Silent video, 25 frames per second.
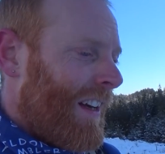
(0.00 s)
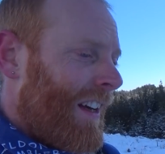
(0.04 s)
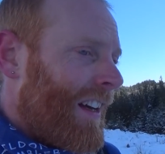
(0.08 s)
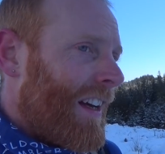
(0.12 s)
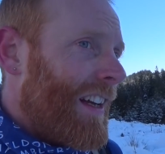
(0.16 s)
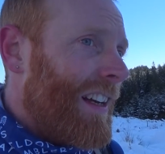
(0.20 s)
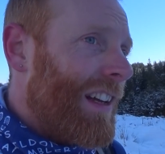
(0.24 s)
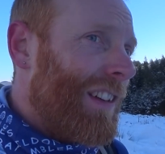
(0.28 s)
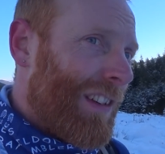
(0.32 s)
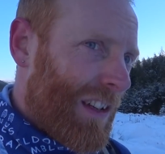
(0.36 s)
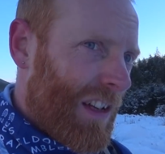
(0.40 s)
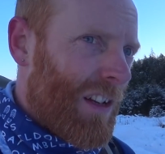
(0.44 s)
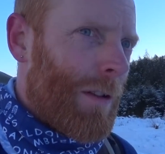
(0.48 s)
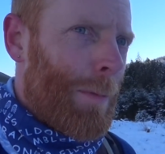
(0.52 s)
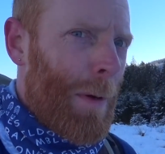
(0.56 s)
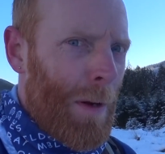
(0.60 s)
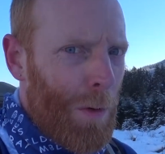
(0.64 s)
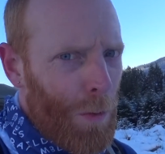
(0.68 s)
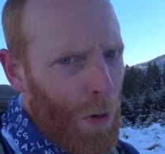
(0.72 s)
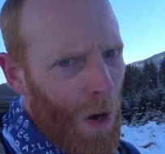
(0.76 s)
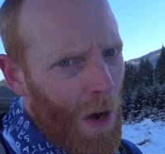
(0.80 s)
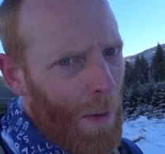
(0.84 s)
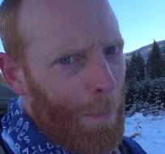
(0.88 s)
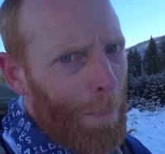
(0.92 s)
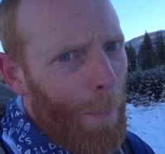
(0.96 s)
It is going to be
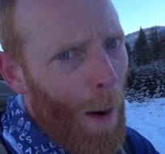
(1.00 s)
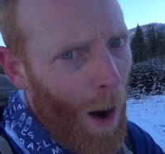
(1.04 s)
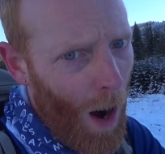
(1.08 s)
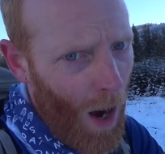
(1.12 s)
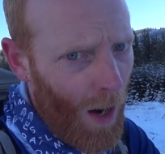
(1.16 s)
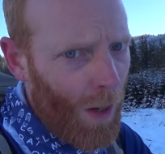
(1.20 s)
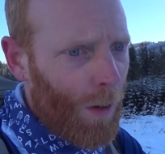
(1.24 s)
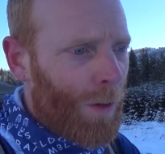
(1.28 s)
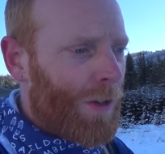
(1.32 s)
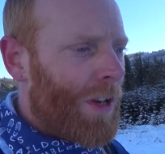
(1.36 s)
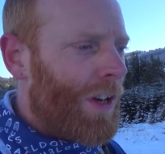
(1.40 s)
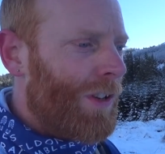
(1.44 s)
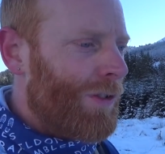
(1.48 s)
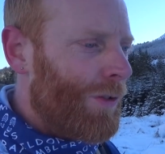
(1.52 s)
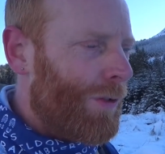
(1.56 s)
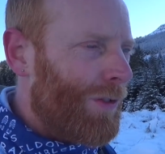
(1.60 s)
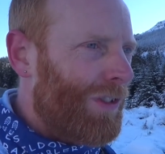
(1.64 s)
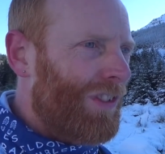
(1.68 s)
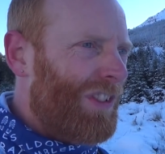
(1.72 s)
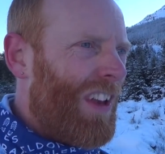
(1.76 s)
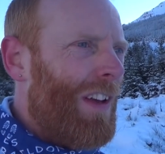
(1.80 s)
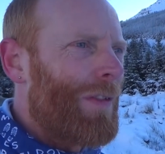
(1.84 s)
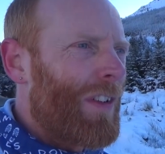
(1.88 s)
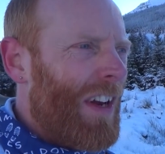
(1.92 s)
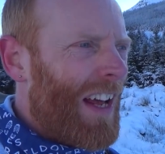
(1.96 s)
mild, sort of
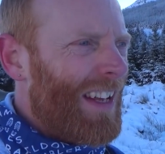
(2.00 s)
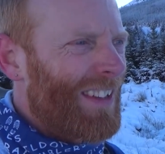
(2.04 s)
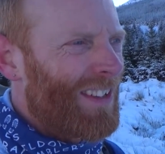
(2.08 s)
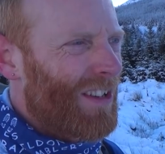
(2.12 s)
7-8